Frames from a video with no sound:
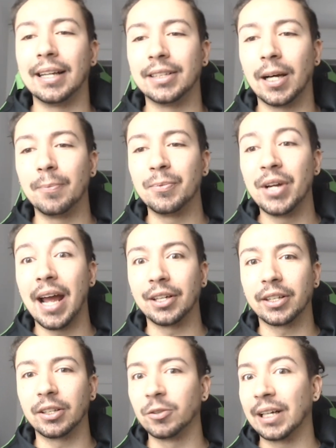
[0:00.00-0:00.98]
And
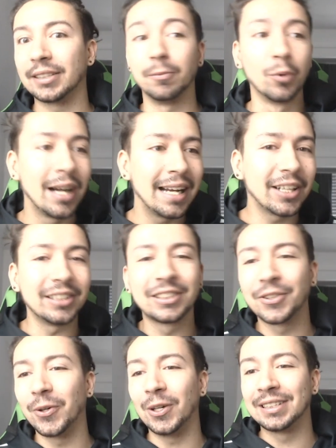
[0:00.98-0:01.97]
you're going to get some really good
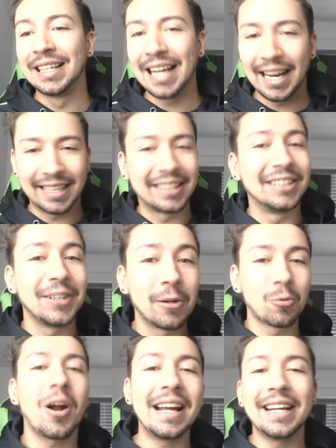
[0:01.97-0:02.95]
scores and you're going to do
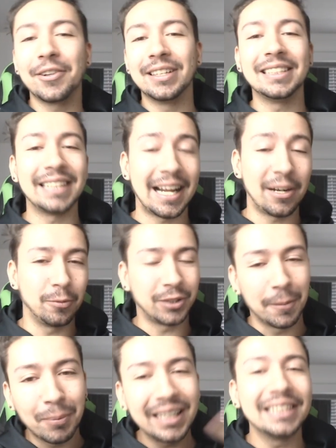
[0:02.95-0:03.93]
it right here on this channel.
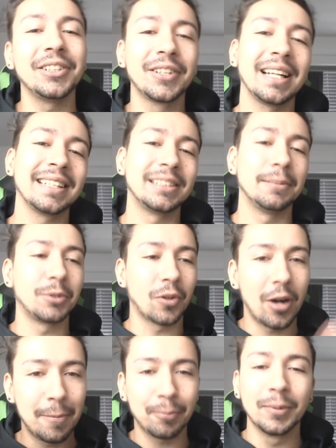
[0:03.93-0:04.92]
So please do click
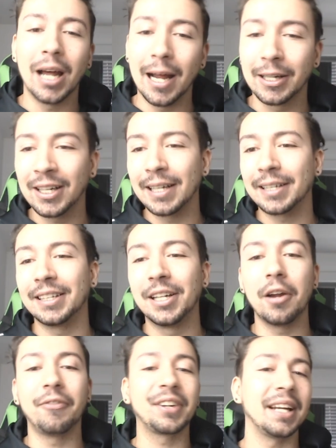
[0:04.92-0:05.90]
subscribe, click the
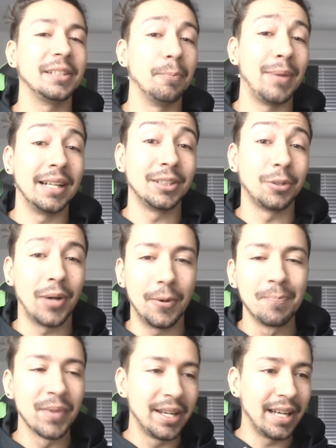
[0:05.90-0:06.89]
notification bell as
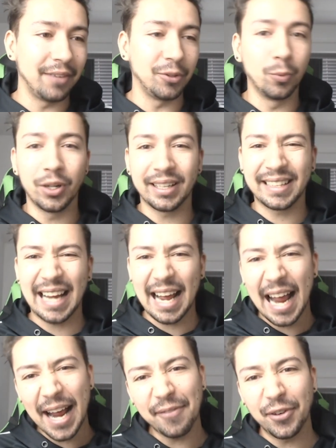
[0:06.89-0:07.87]
well if you want to
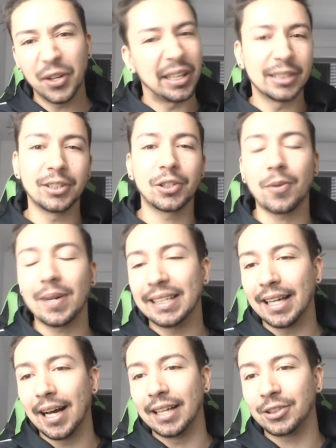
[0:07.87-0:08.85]
get everything
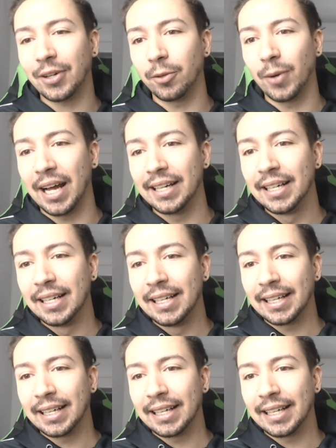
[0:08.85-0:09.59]
straight away.